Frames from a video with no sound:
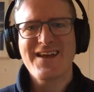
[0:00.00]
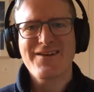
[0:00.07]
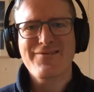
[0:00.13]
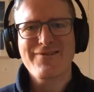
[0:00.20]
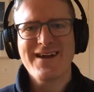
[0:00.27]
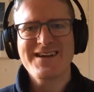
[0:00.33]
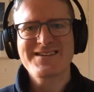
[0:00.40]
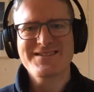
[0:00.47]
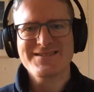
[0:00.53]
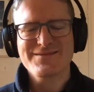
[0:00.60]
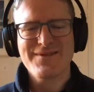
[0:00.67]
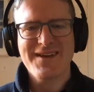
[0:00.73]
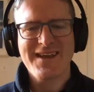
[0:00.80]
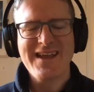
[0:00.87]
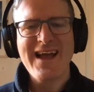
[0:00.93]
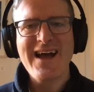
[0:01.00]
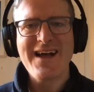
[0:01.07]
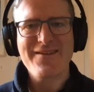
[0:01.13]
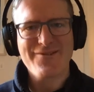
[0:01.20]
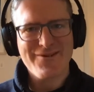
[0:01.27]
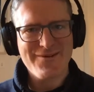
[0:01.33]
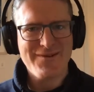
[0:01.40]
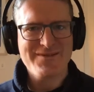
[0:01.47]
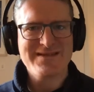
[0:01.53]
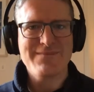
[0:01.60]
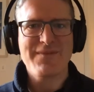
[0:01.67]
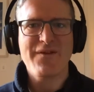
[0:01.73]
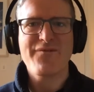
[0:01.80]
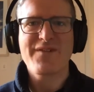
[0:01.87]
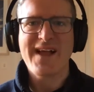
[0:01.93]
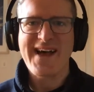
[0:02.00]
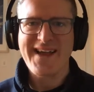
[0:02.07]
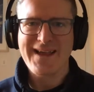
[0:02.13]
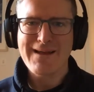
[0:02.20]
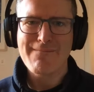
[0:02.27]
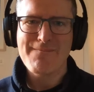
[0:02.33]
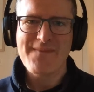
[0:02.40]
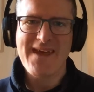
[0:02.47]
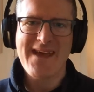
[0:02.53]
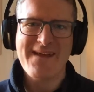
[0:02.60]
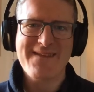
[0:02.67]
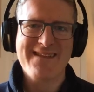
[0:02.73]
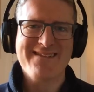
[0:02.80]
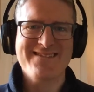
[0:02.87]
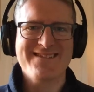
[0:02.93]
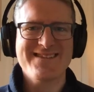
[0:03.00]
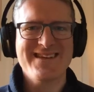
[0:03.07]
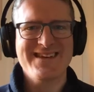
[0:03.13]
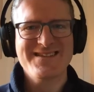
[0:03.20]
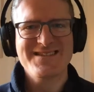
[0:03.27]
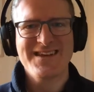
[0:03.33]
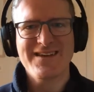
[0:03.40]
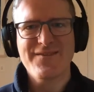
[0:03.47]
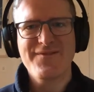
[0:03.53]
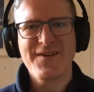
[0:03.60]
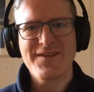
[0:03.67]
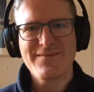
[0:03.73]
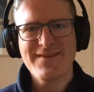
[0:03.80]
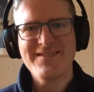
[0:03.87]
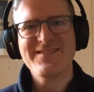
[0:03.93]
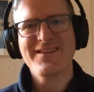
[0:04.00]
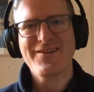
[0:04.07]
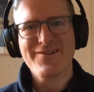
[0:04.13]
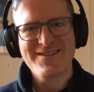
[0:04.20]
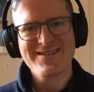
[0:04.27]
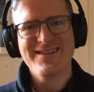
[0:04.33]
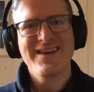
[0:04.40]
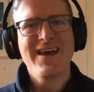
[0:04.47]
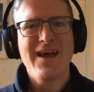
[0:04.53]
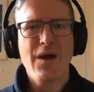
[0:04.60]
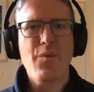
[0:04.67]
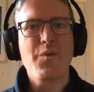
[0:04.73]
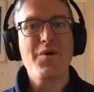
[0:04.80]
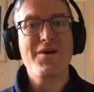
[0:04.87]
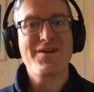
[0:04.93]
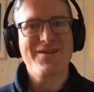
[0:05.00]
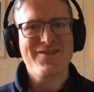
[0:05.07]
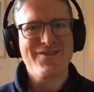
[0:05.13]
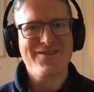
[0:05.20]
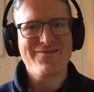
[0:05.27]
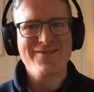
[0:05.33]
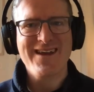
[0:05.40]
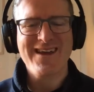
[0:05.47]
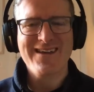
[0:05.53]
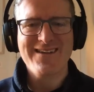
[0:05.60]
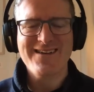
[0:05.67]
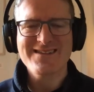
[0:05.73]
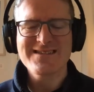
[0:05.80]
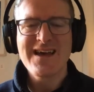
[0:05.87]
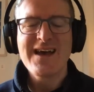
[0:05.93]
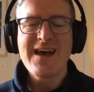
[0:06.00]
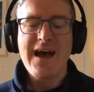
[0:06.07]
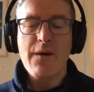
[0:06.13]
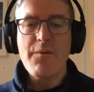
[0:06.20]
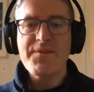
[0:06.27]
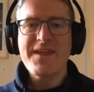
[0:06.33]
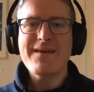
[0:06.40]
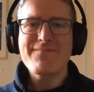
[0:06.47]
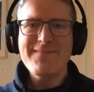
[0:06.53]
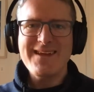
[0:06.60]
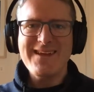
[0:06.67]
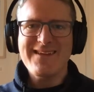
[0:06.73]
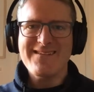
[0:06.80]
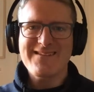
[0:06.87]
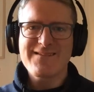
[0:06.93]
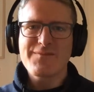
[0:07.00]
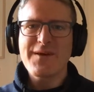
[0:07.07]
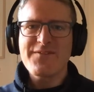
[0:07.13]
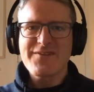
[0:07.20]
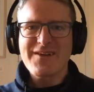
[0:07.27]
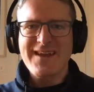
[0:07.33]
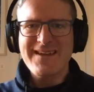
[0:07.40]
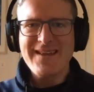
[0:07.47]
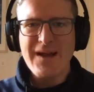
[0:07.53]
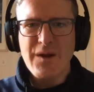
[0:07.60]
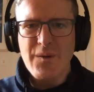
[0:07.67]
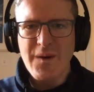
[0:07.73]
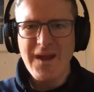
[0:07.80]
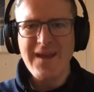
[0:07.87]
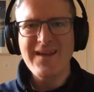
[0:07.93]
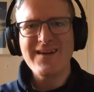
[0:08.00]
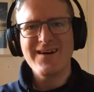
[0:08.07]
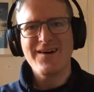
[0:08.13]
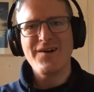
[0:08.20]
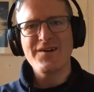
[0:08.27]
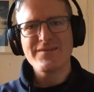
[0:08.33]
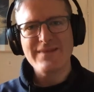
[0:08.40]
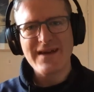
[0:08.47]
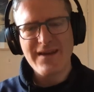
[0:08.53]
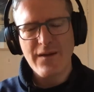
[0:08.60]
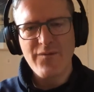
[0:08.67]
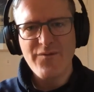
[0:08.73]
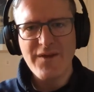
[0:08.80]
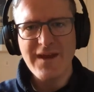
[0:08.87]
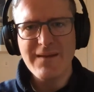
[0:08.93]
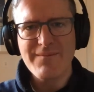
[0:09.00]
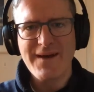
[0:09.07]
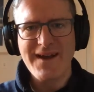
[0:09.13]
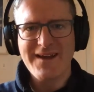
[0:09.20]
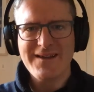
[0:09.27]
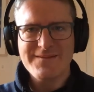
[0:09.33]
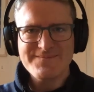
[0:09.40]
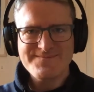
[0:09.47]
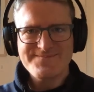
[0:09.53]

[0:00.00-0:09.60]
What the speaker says: corrections when it can, or simply flag that there's a síneadh fada missing, or it's a word it doesn't recognize. And what that means is, because you're getting that quick automatic feedback